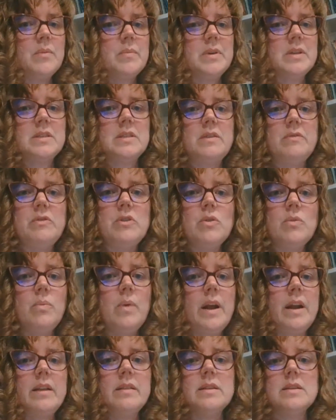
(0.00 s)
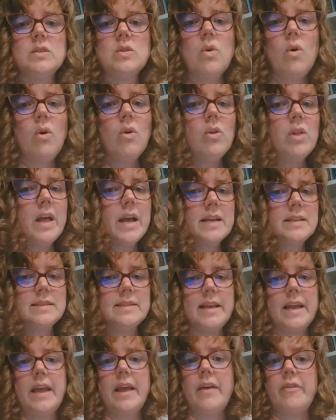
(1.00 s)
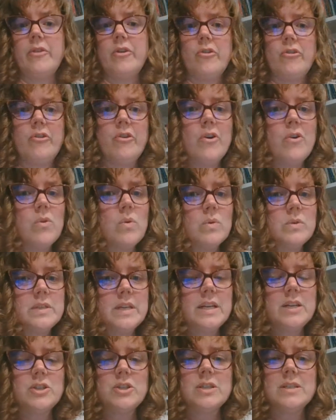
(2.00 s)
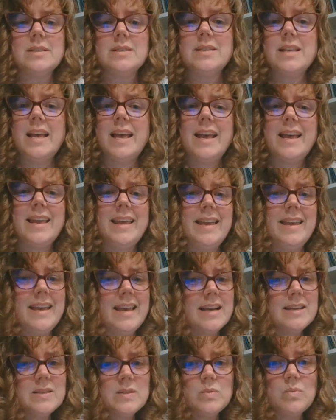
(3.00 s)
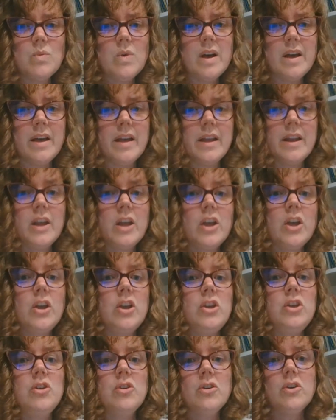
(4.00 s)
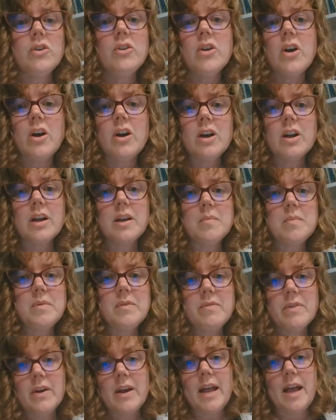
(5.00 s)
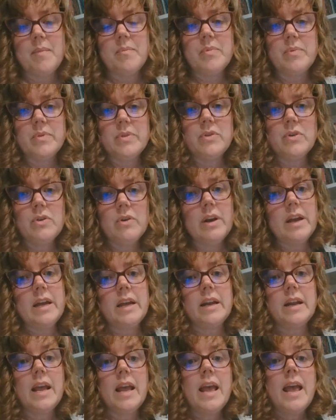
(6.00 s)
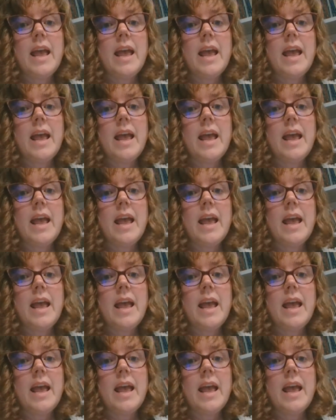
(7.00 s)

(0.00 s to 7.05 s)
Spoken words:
Because if you're writing this whole essay and there are no quotations, guess what? You're not going to be very happy with your grade.